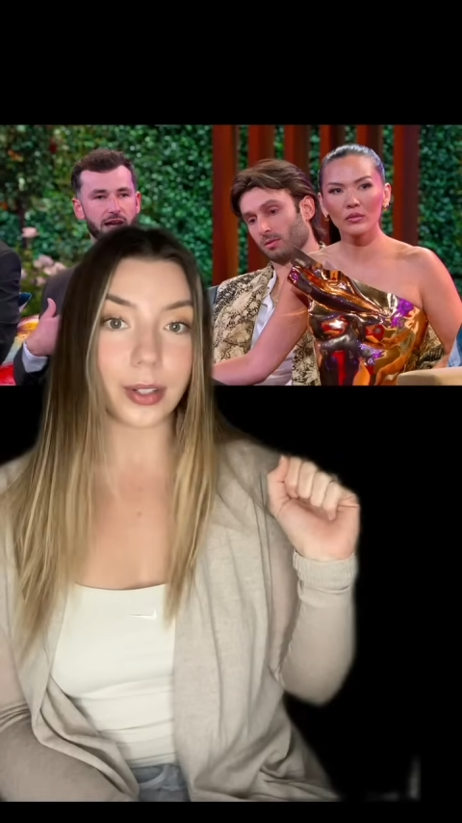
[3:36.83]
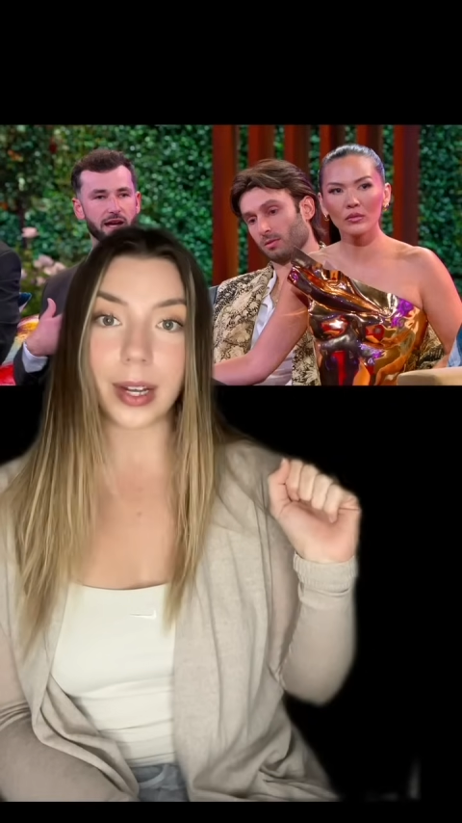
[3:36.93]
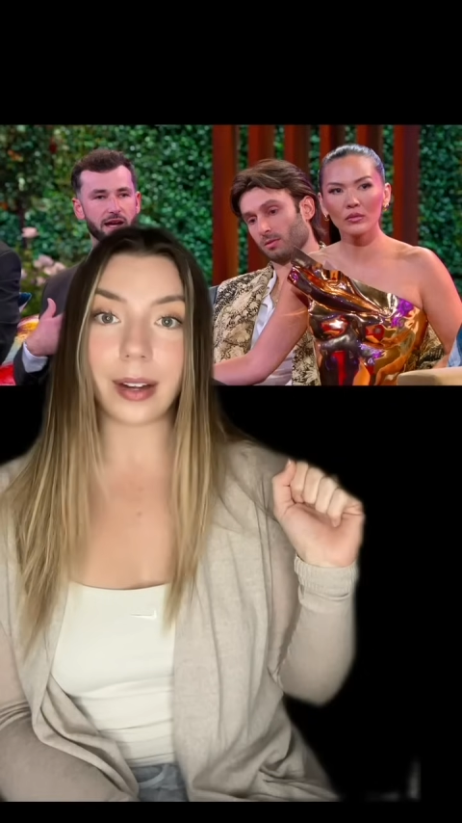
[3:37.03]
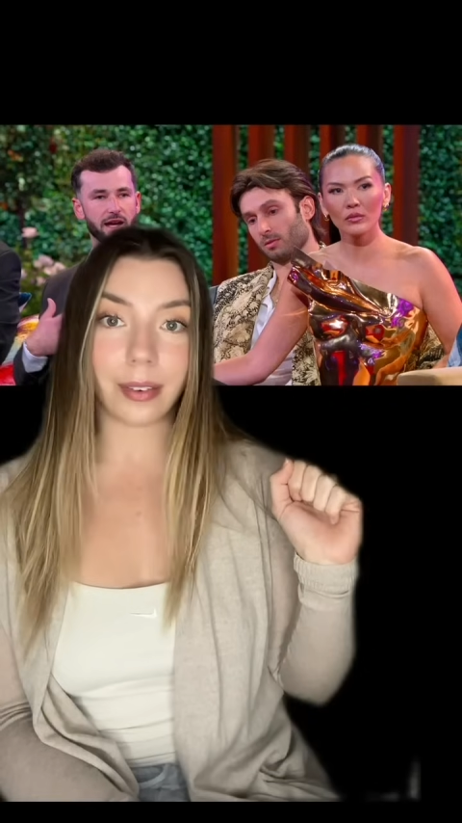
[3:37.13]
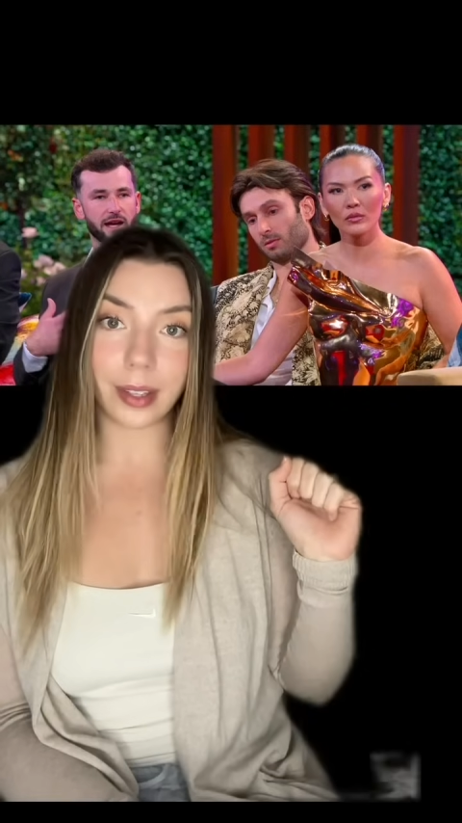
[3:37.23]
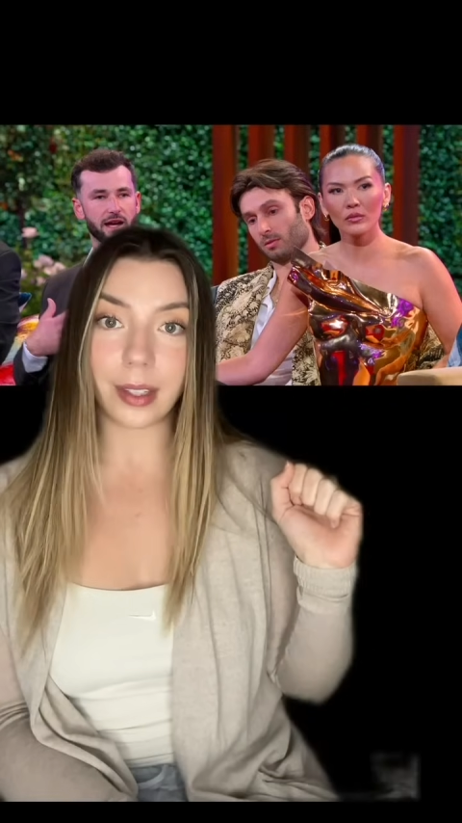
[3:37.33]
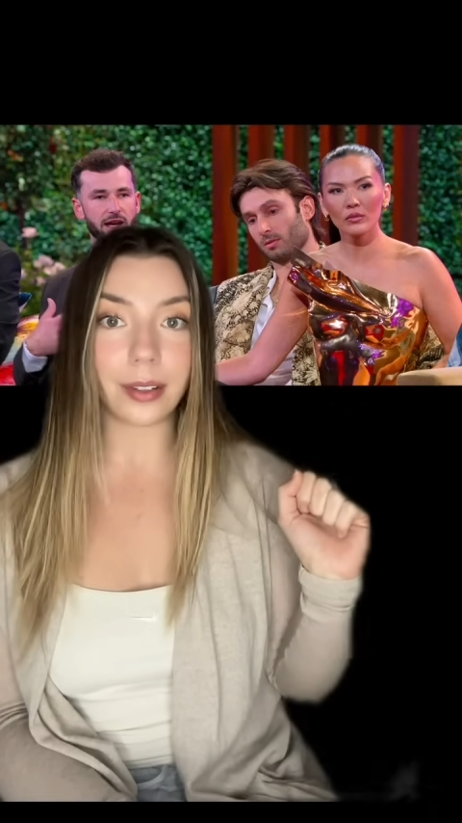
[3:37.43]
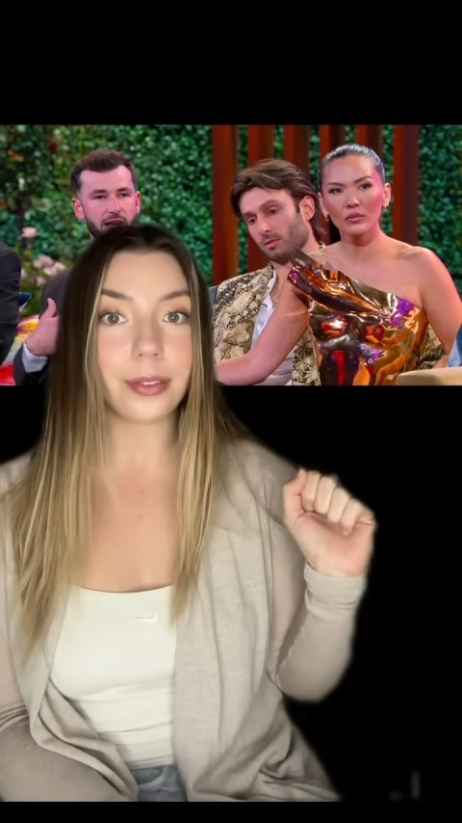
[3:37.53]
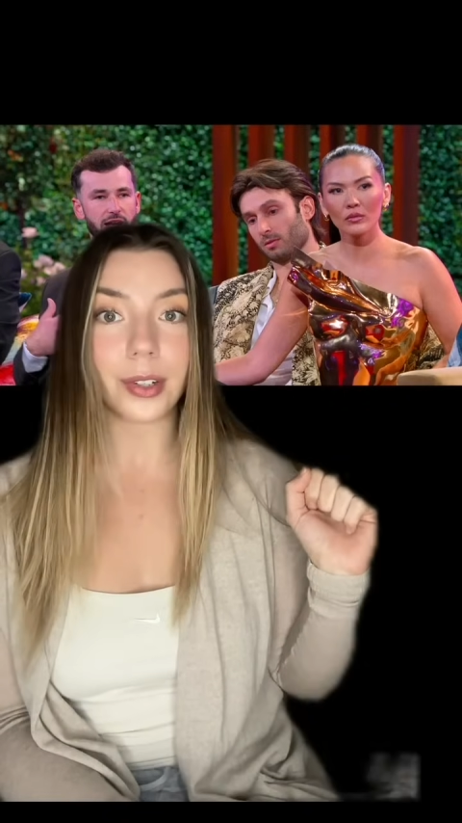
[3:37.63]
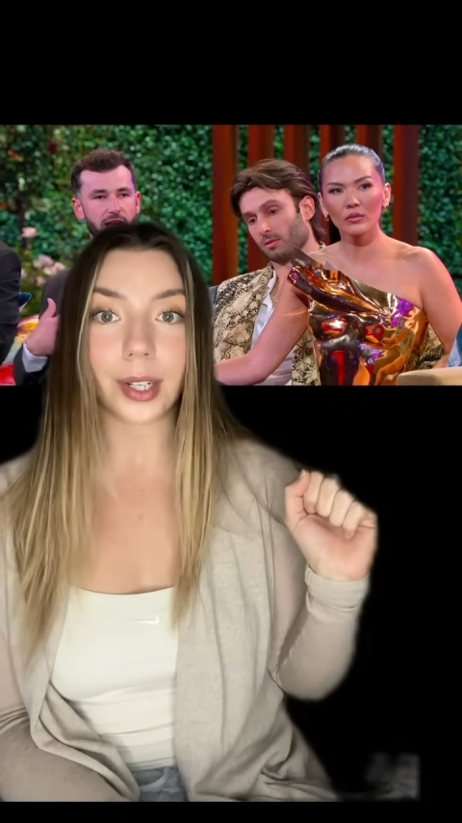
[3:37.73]
everything
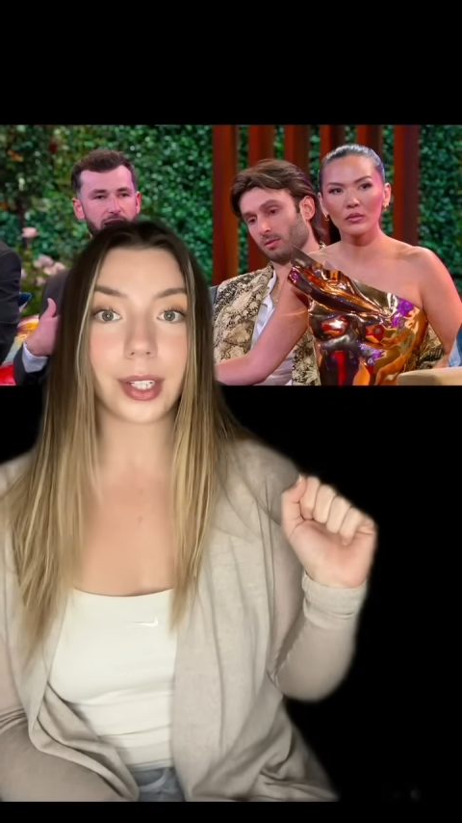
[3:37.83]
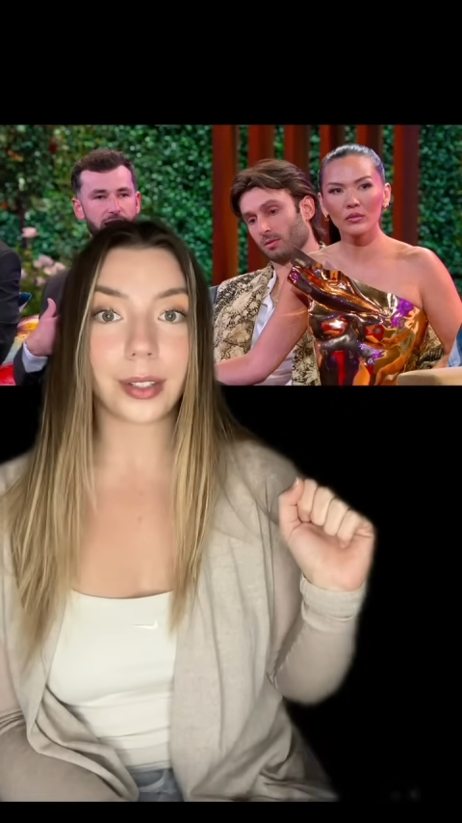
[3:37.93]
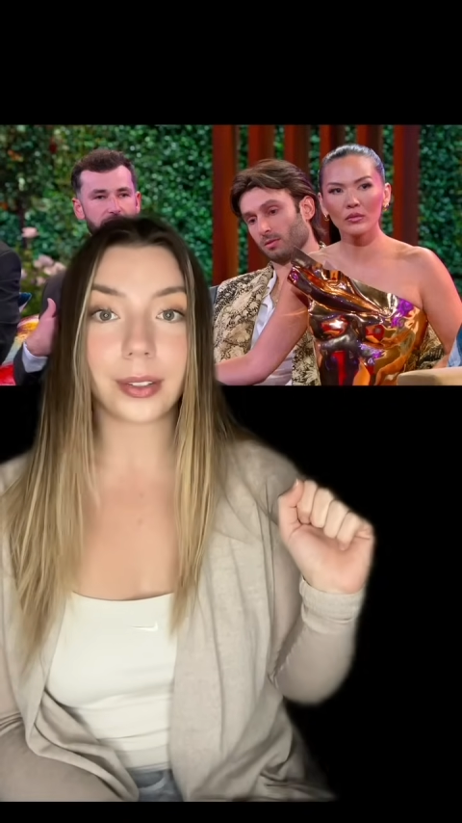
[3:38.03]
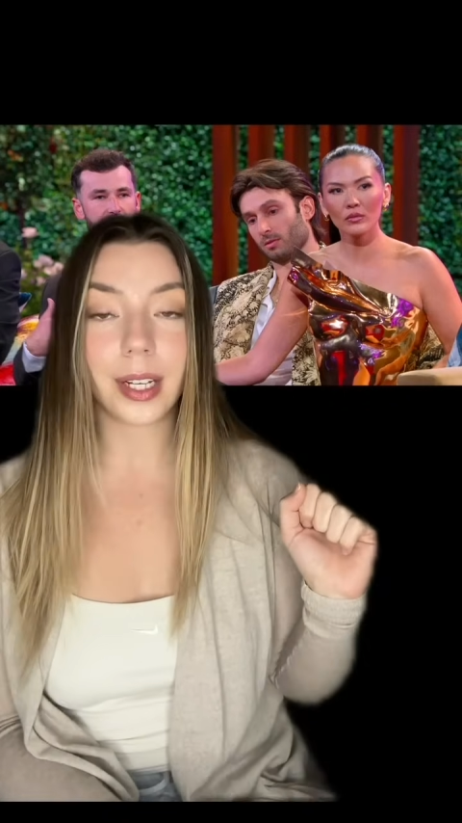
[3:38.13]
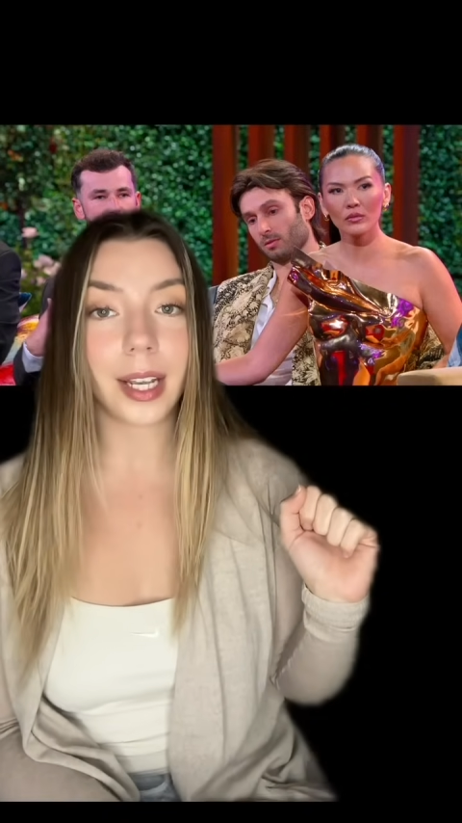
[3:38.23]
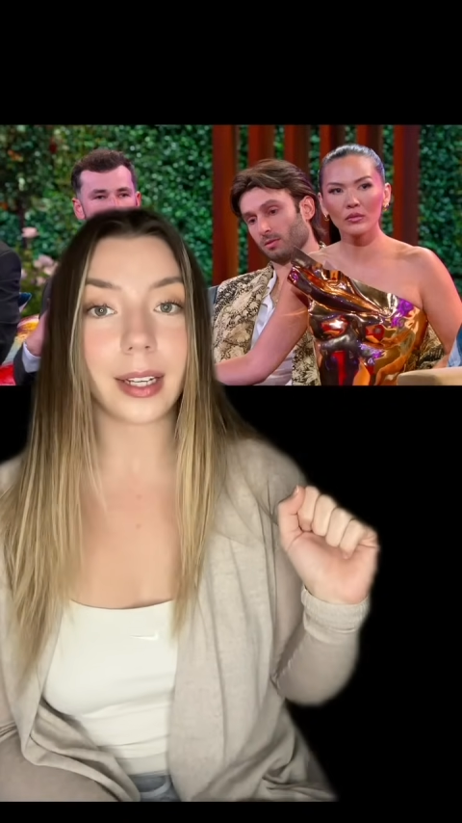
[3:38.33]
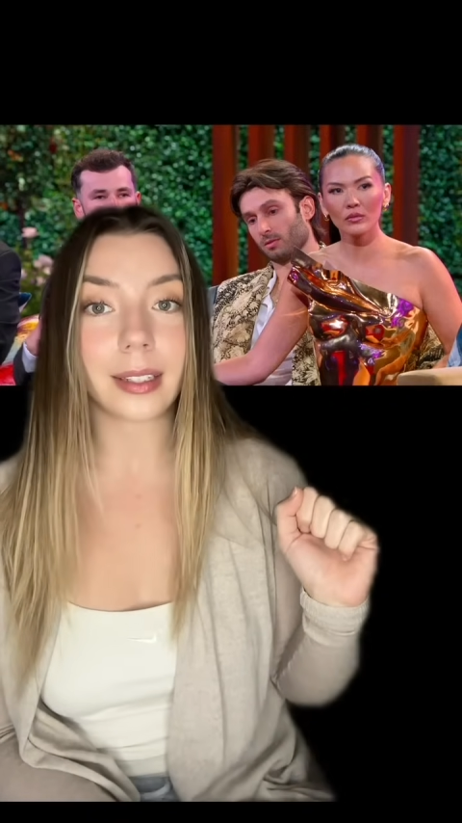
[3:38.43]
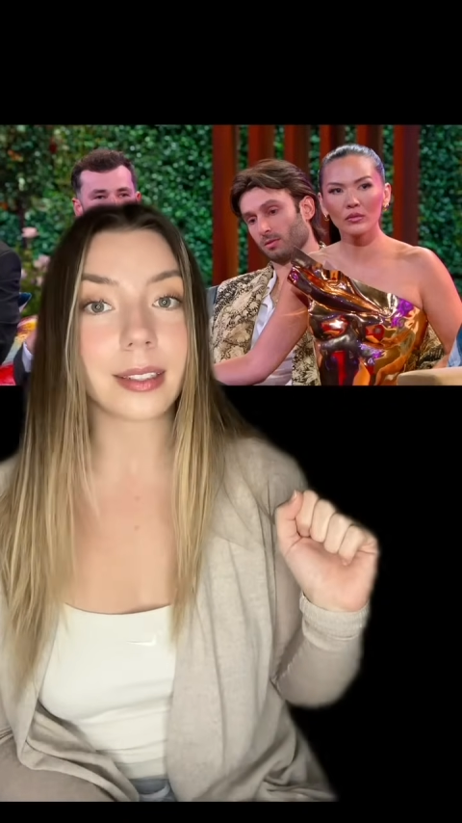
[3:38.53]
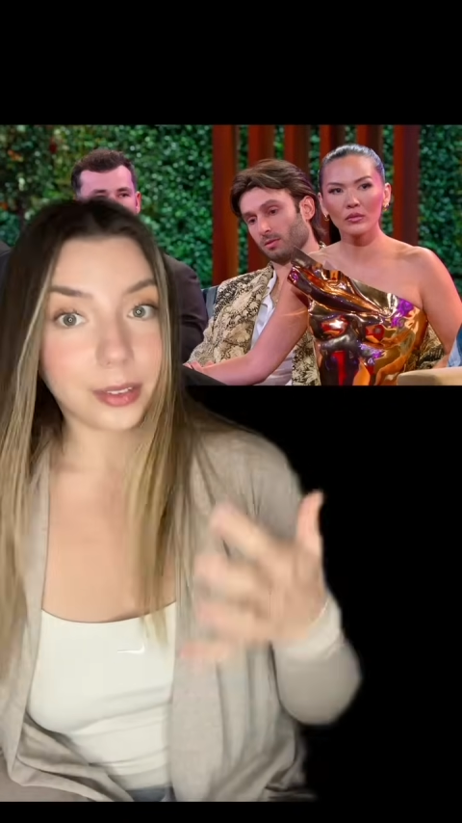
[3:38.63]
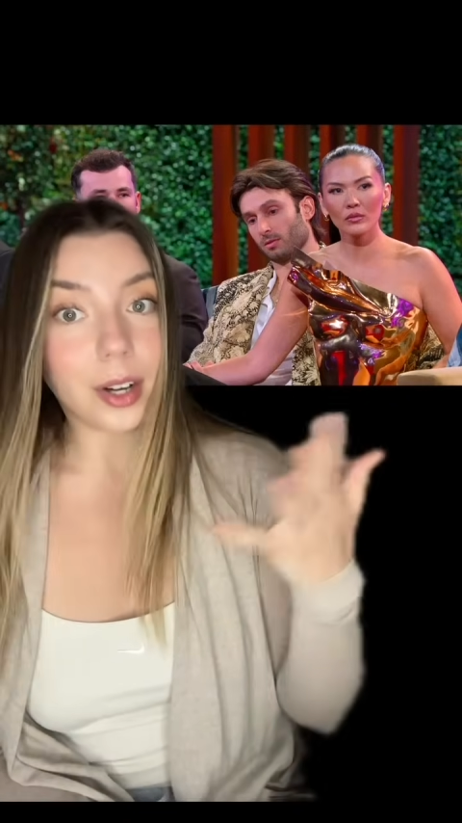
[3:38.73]
for you and